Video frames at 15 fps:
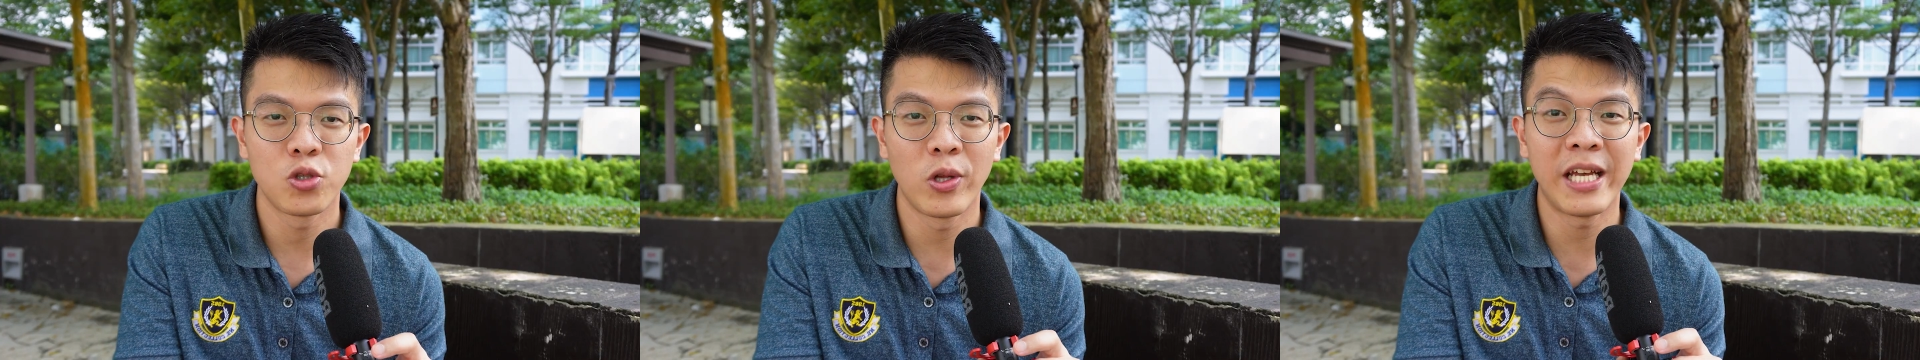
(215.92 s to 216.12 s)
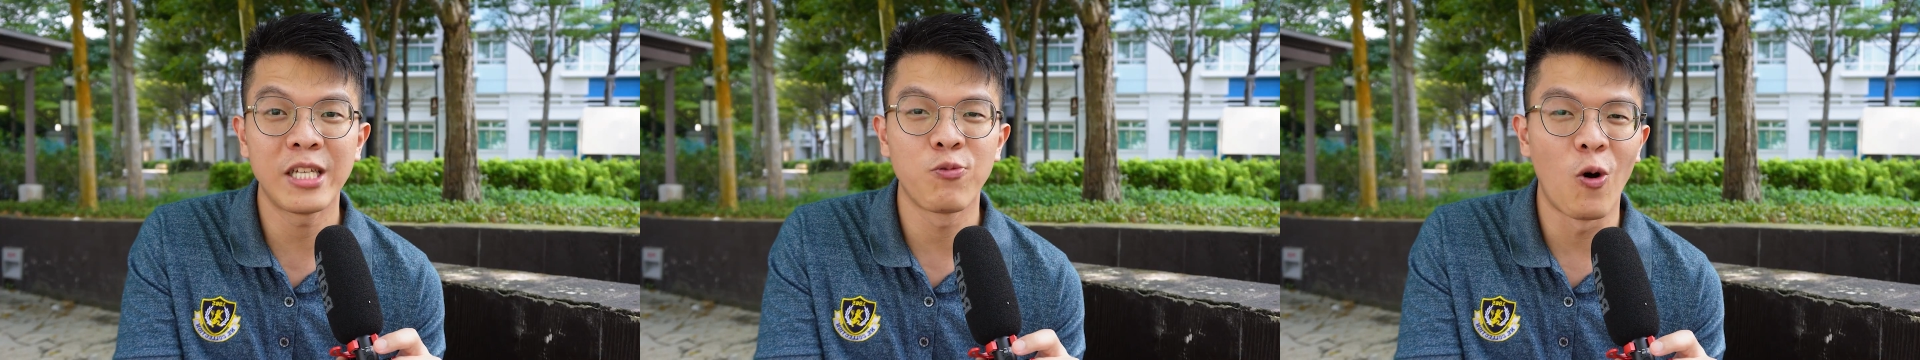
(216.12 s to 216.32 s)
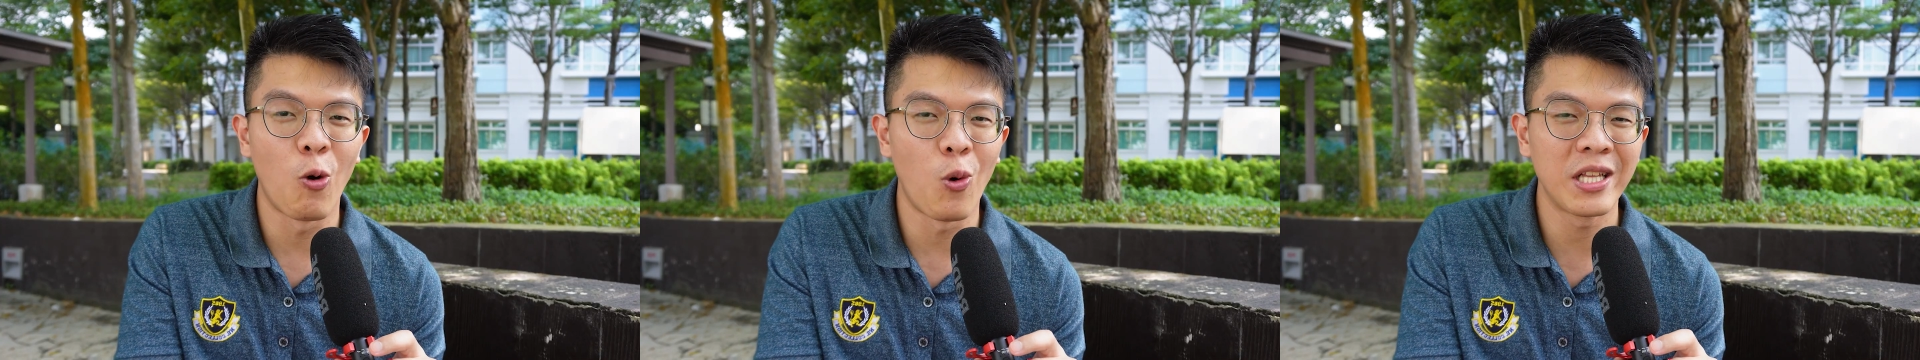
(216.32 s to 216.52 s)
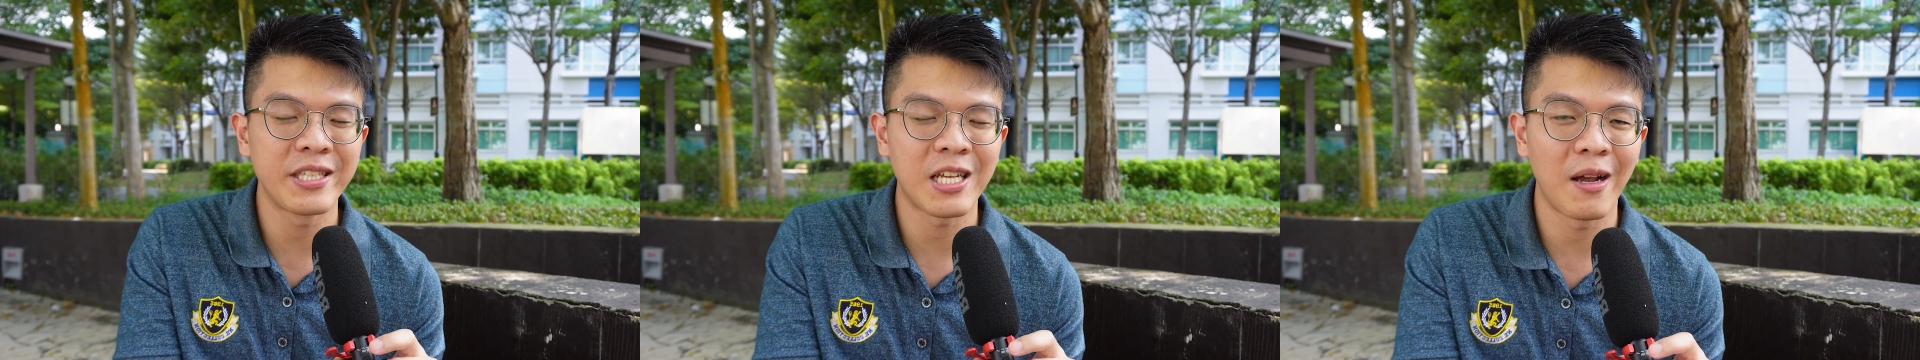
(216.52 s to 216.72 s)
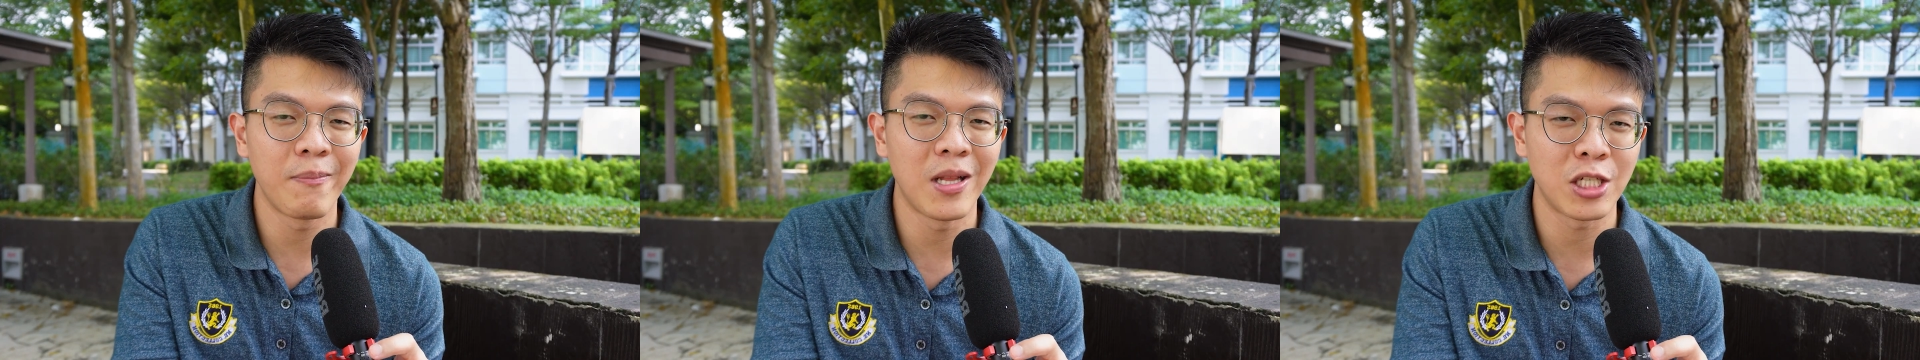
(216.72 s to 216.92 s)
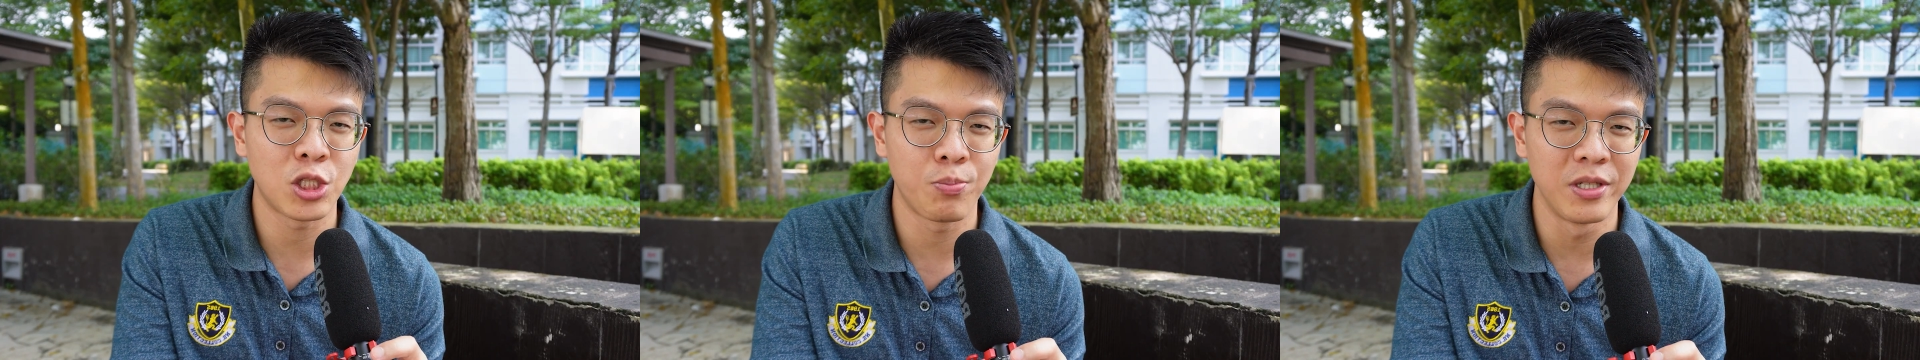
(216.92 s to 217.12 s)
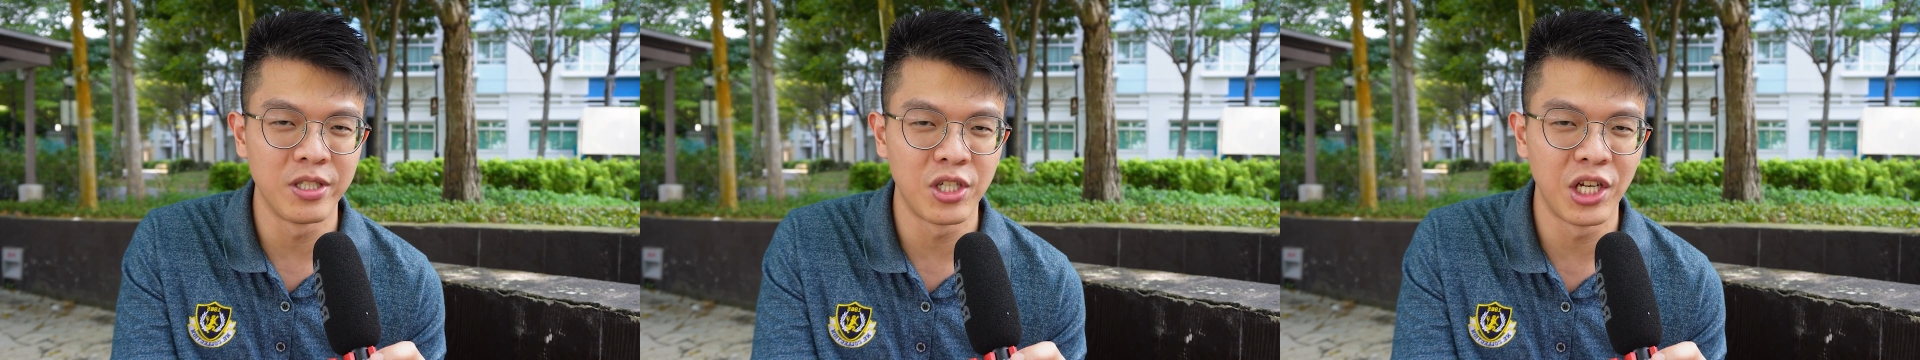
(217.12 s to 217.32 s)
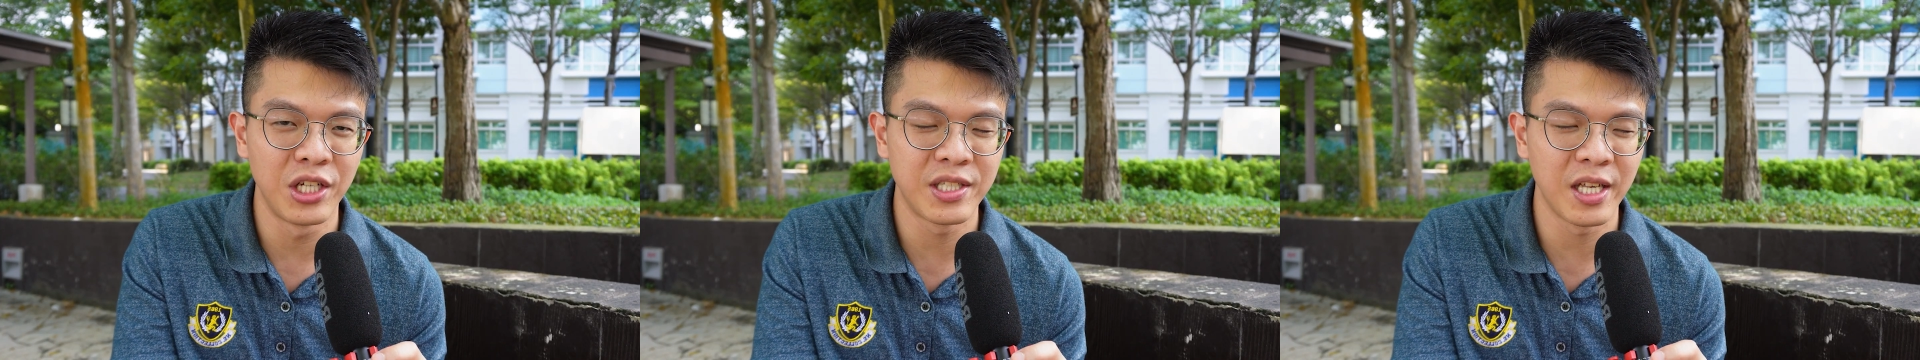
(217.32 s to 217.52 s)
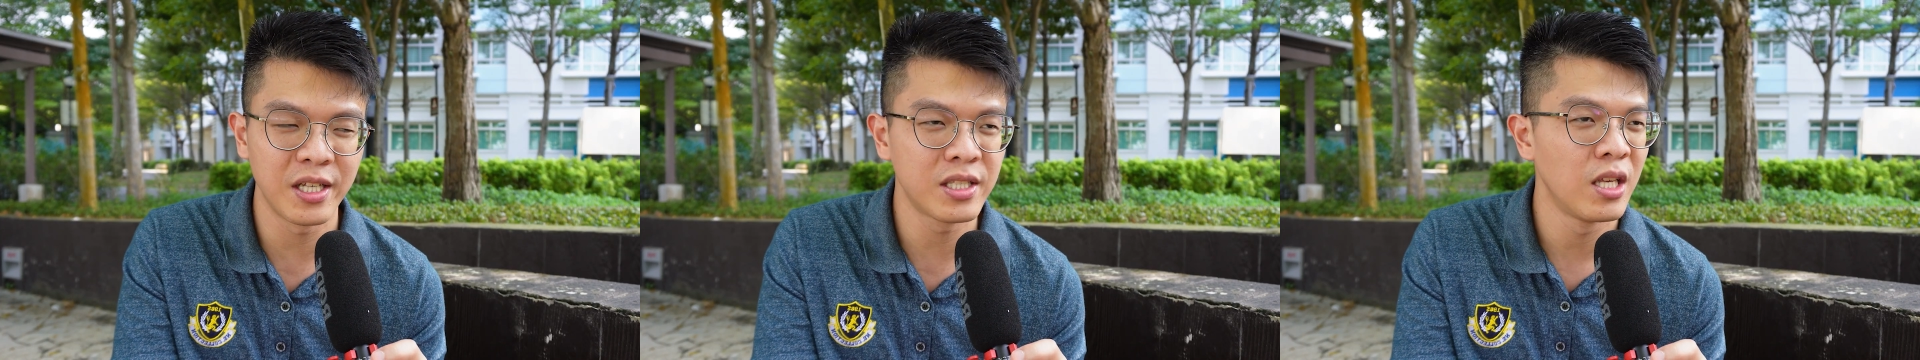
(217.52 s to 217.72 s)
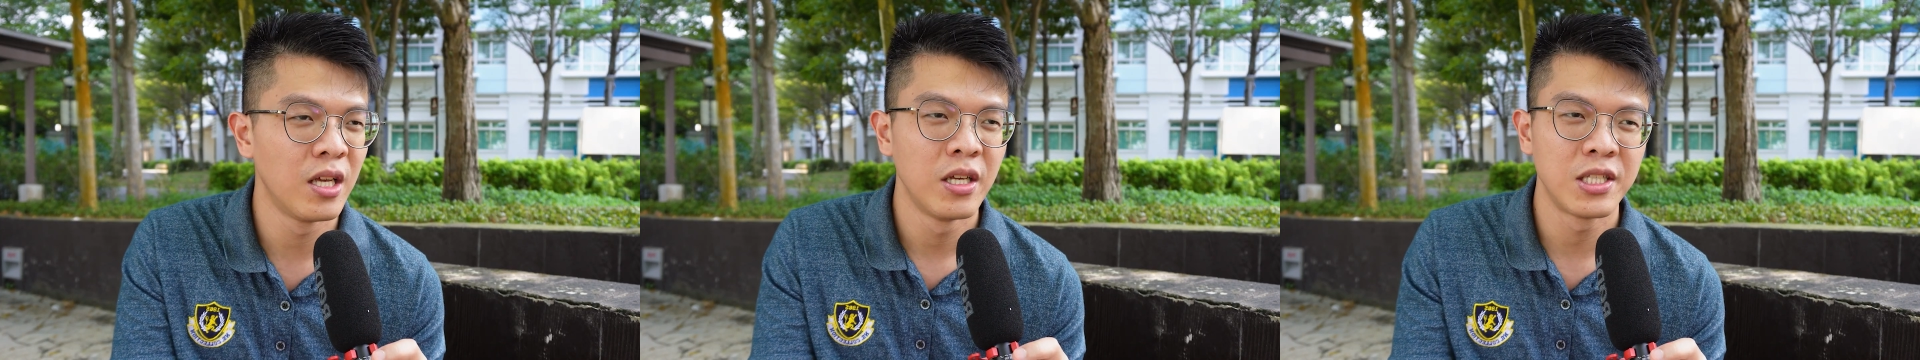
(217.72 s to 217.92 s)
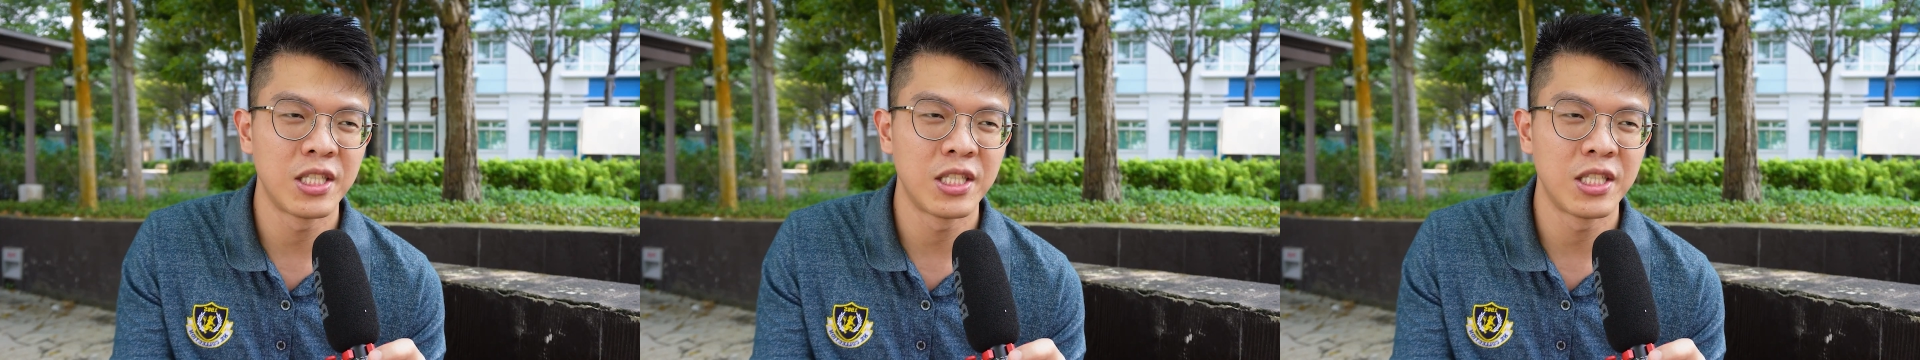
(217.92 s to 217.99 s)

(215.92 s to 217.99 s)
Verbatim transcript: So that's for one-time large purchases,